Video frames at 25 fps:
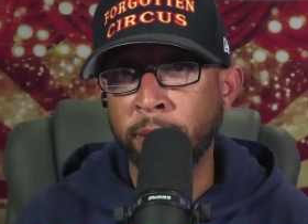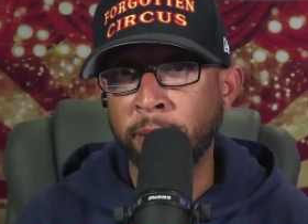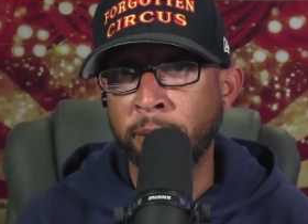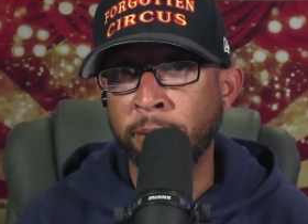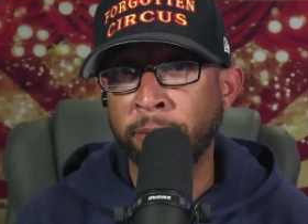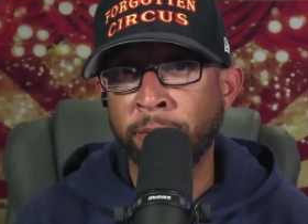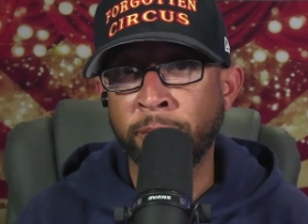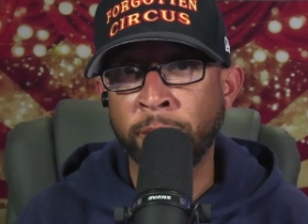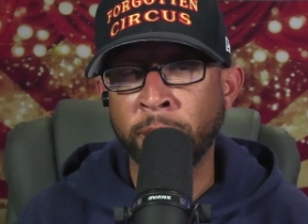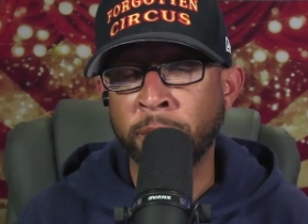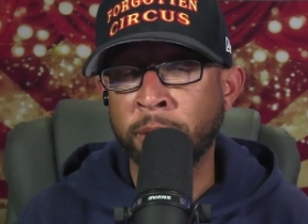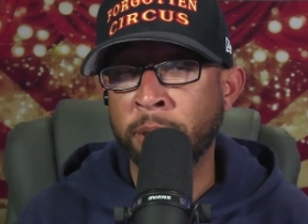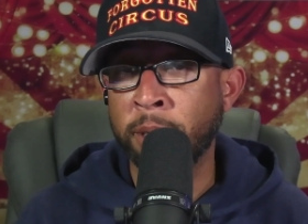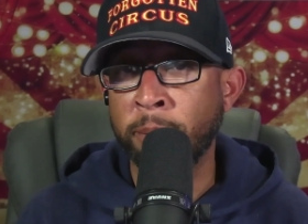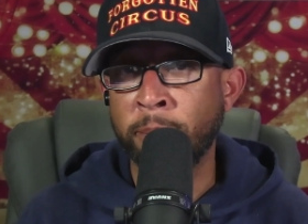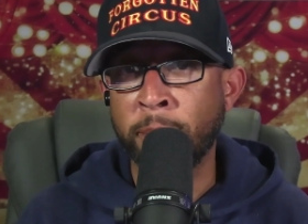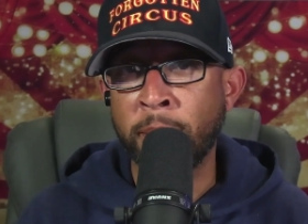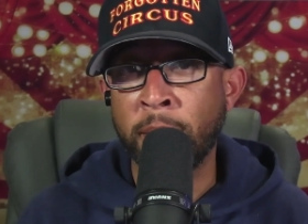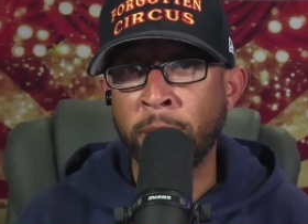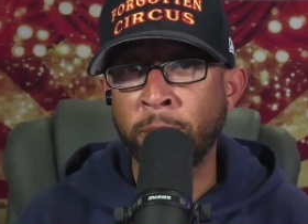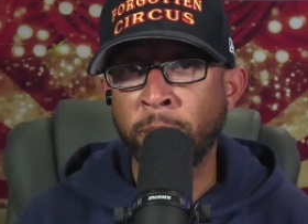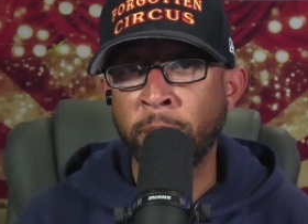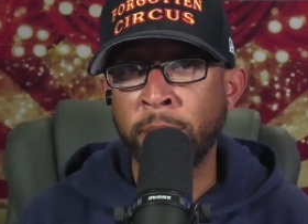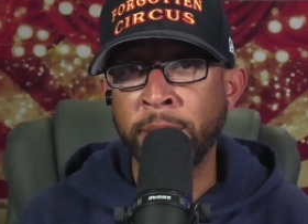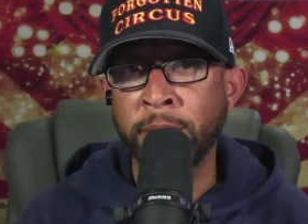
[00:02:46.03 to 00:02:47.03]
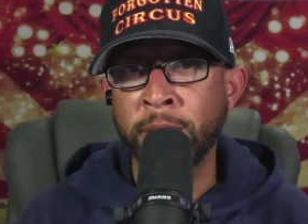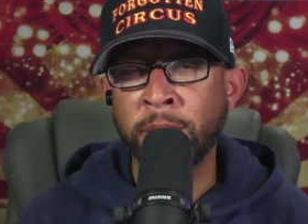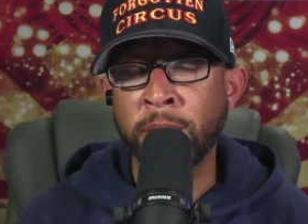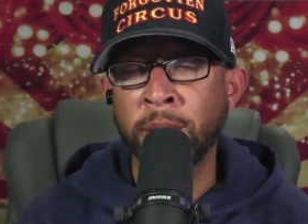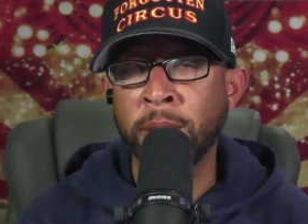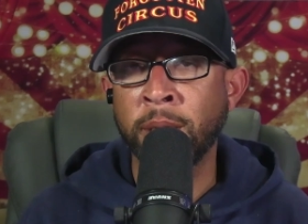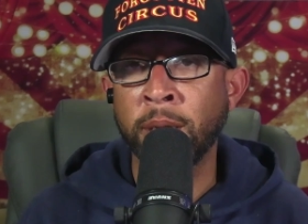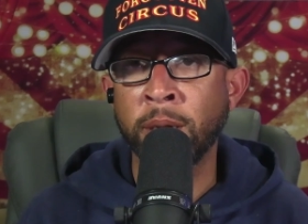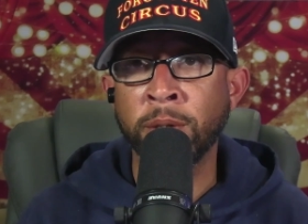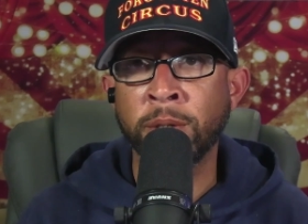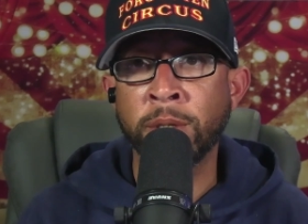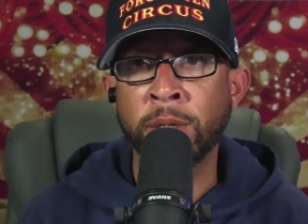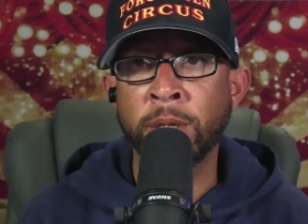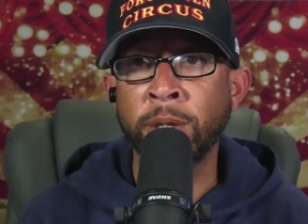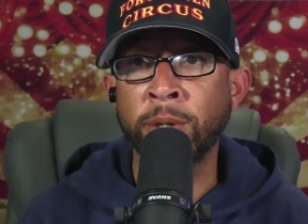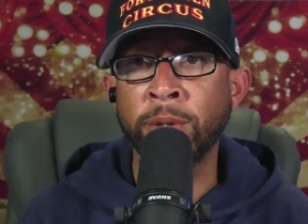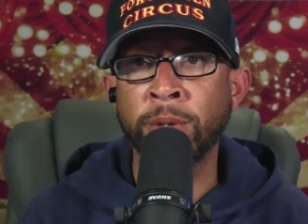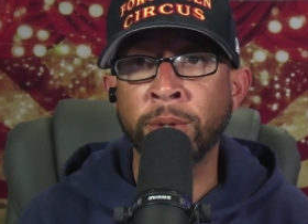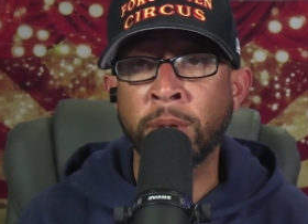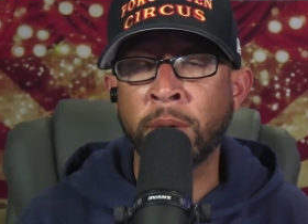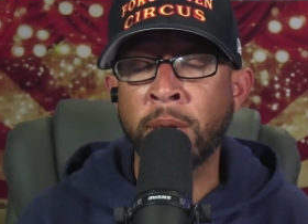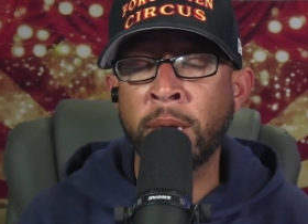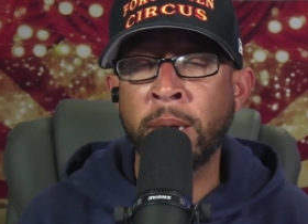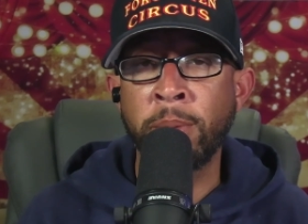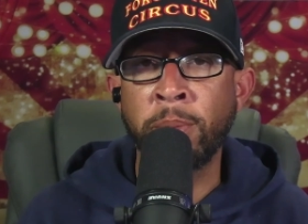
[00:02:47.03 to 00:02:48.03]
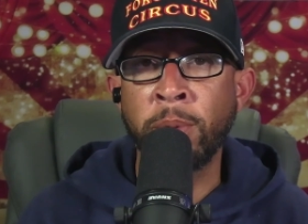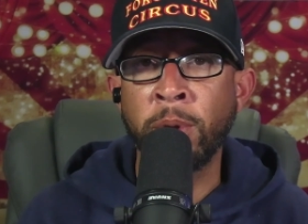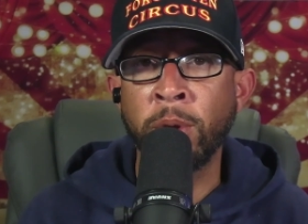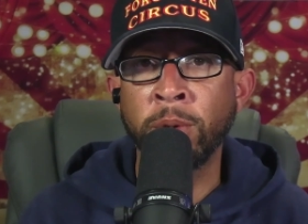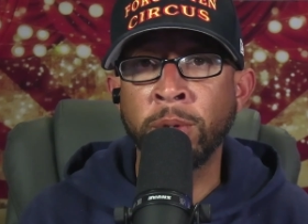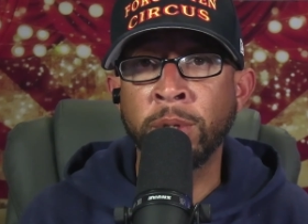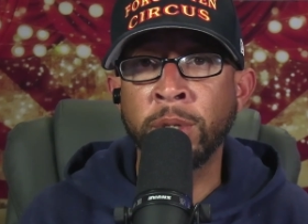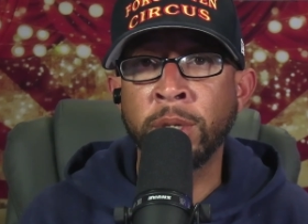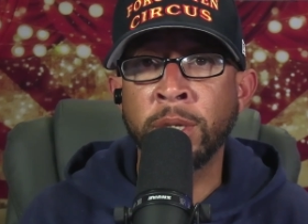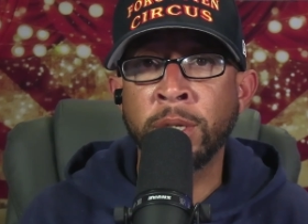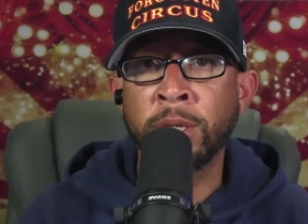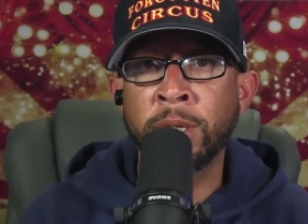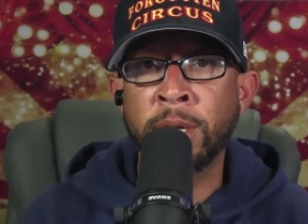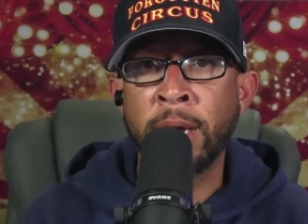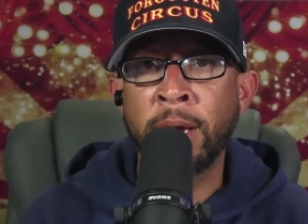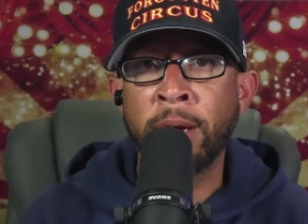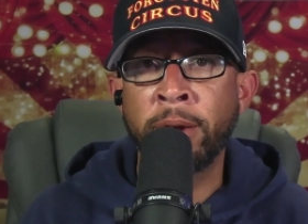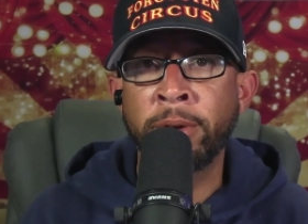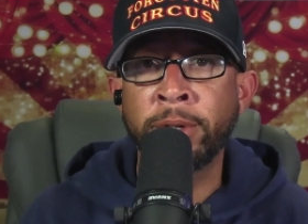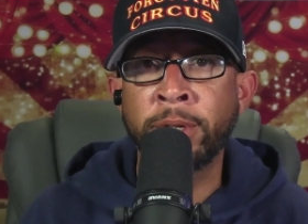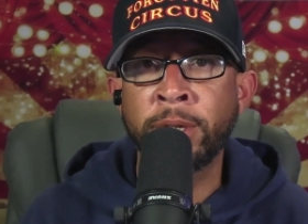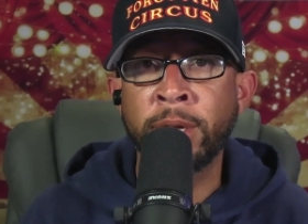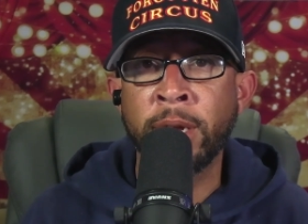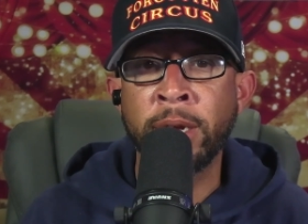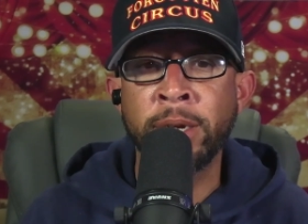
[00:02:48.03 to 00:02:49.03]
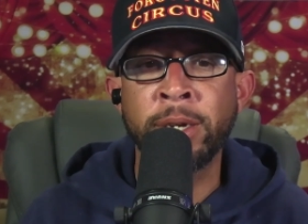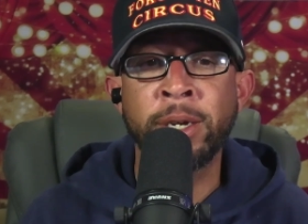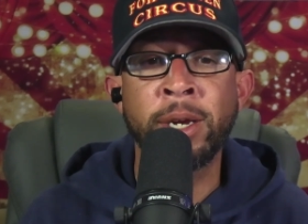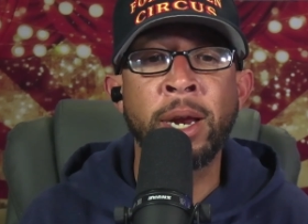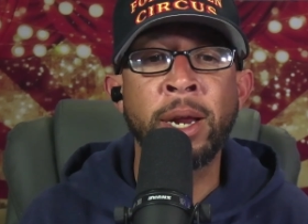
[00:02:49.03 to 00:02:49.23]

for some odd reason they'll still keep using the soundstage.